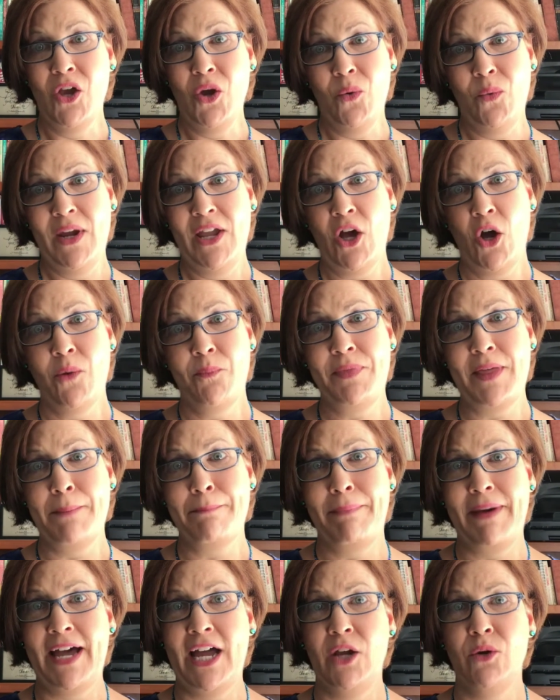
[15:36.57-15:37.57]
We hope that
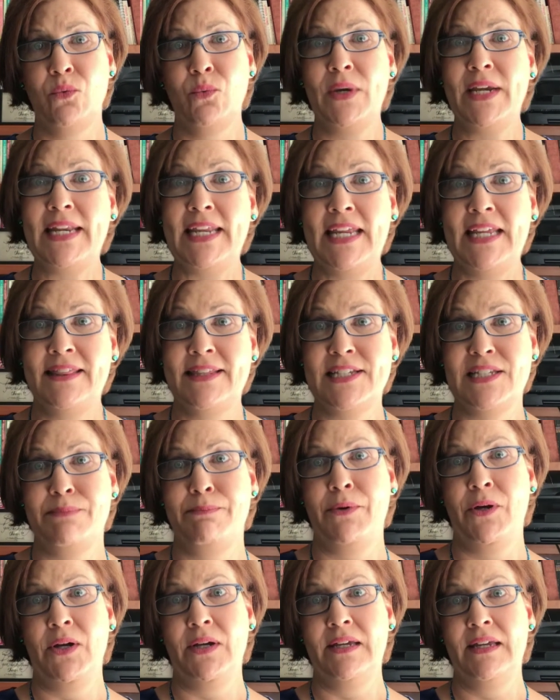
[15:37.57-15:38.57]
by reading this
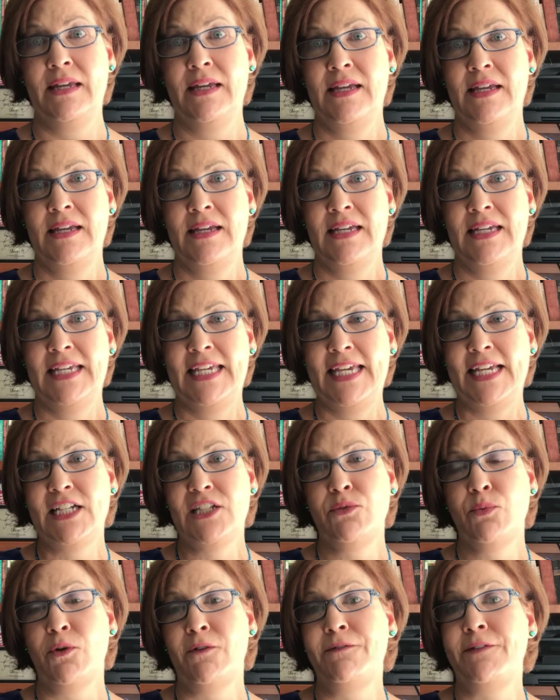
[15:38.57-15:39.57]
book,
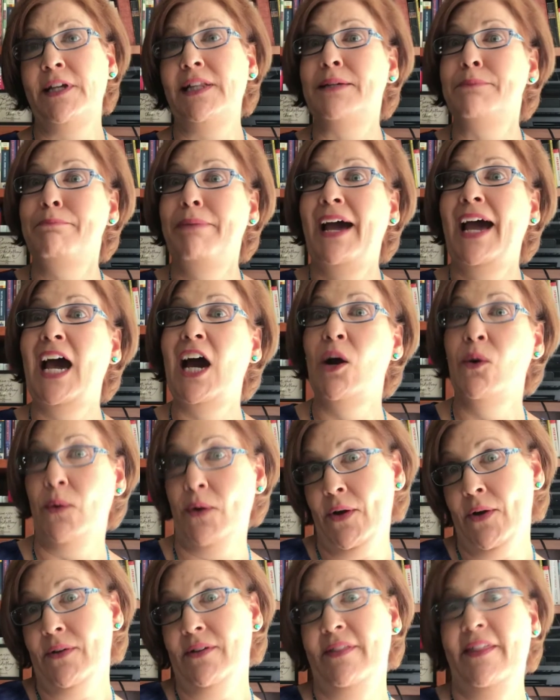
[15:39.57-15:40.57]
kids will feel
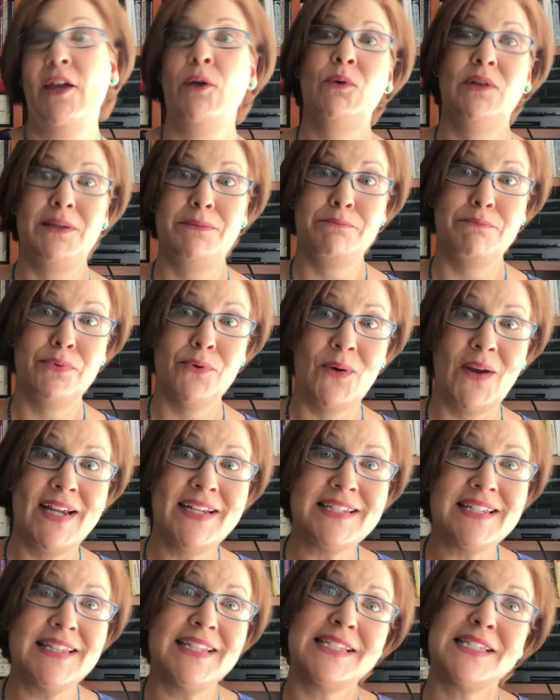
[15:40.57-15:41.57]
empowered. They will
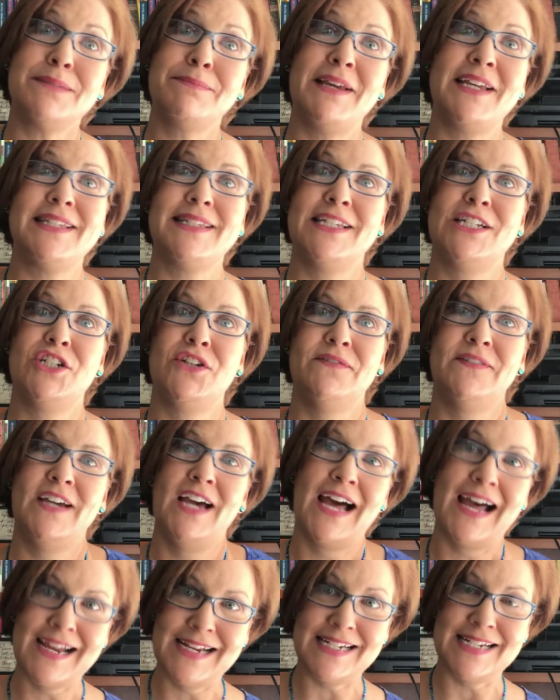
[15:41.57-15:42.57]
embrace this message of
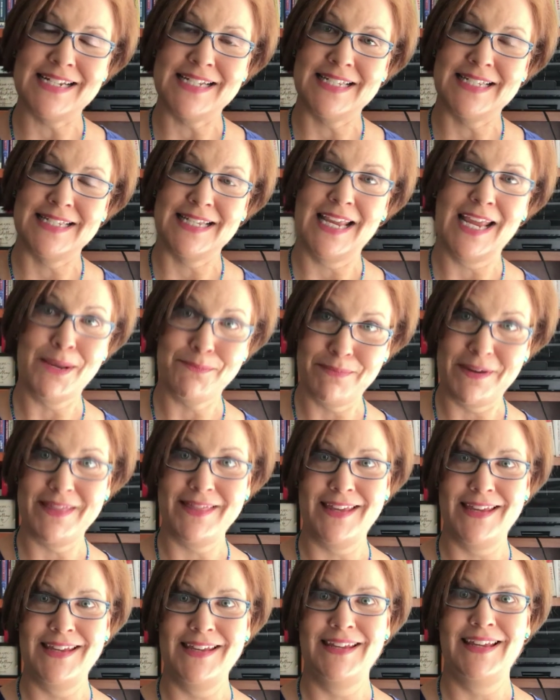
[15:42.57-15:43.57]
kindness,
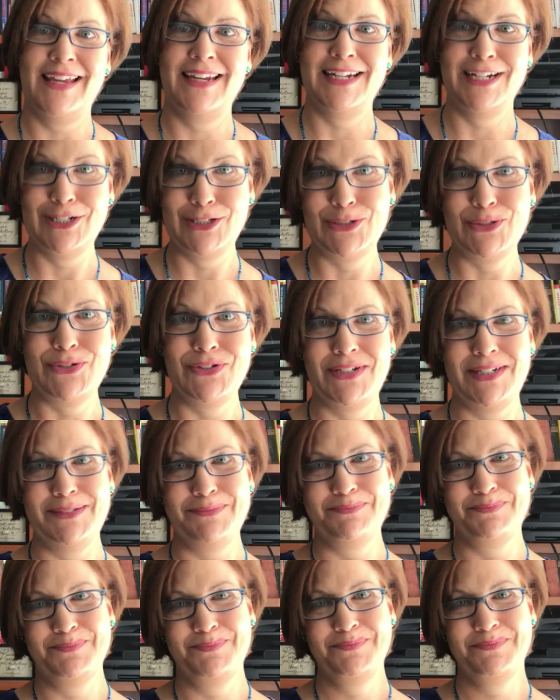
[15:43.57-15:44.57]
empathy, and
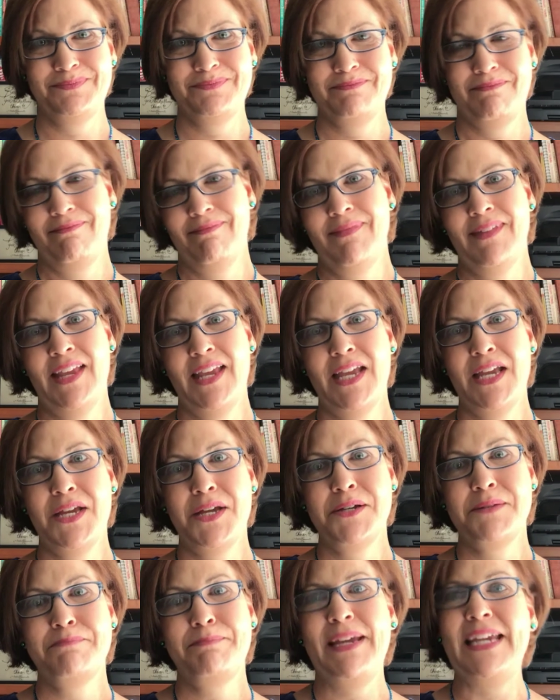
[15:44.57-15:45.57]
inclusion.
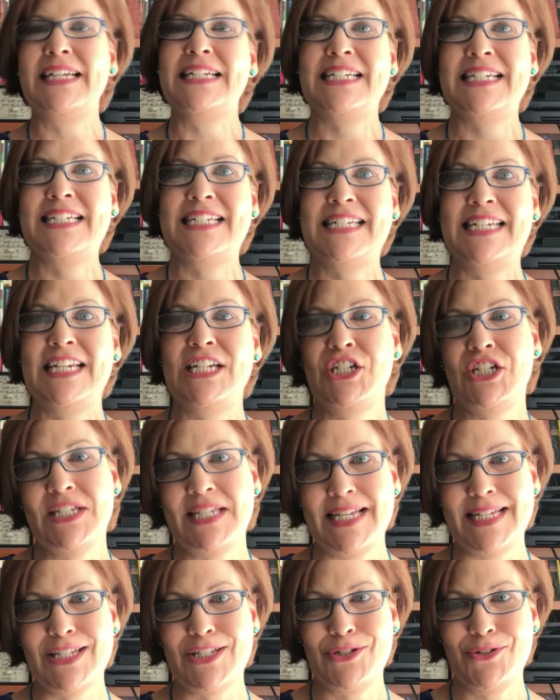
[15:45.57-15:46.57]
Peyton teaches
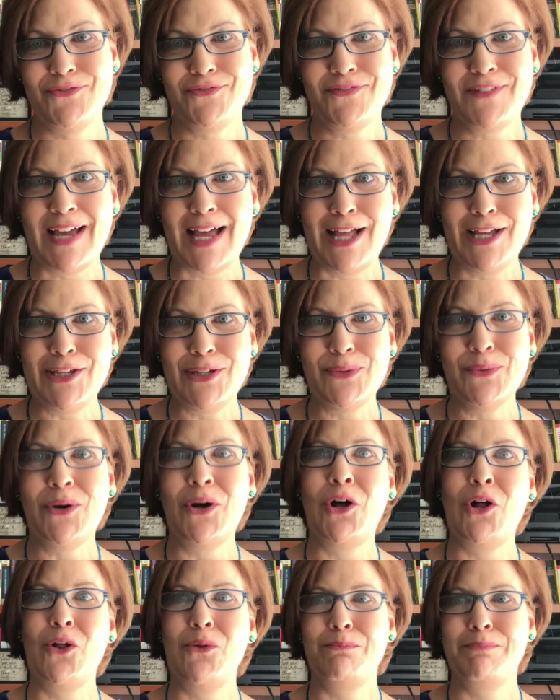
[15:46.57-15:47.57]
us to value
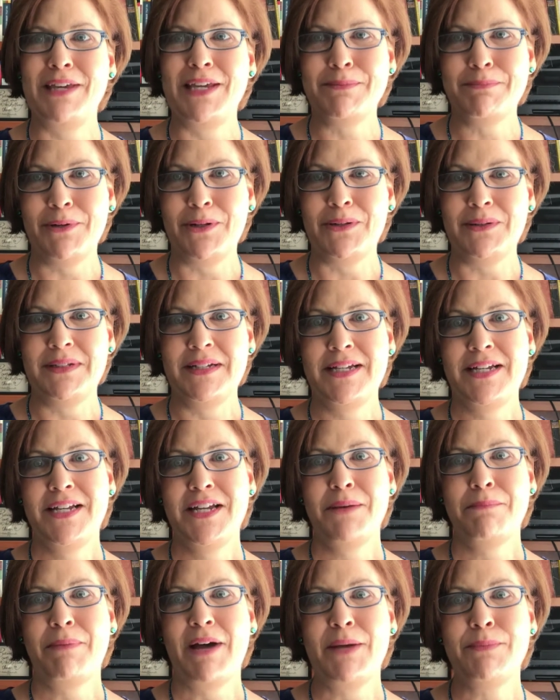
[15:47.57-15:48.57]
all people
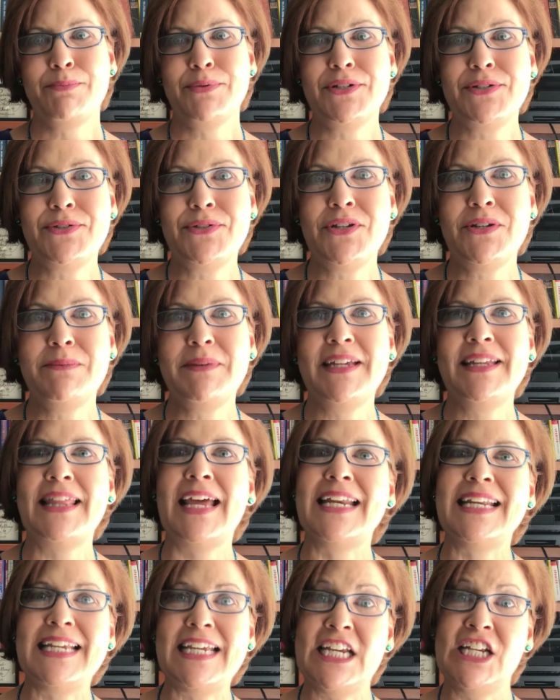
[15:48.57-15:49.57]
by presuming
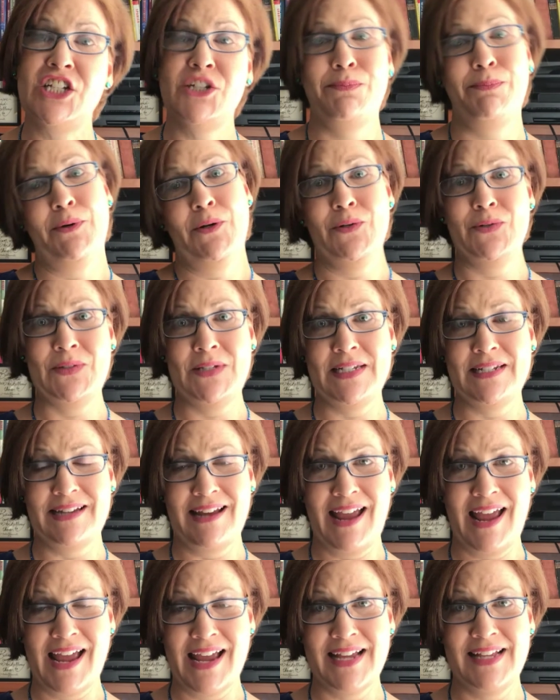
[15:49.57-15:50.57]
that each person
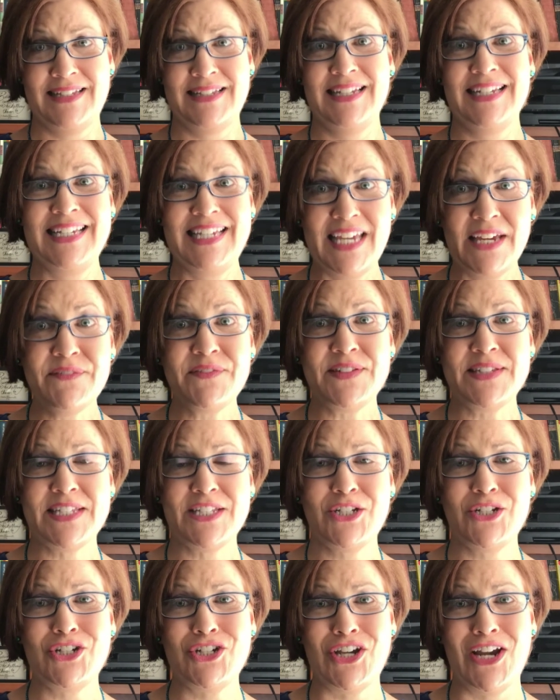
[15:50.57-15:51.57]
has gifts
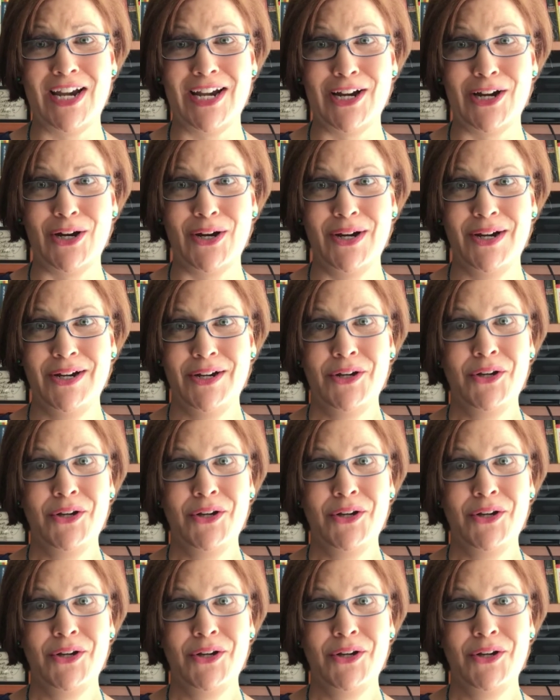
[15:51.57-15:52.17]
to share,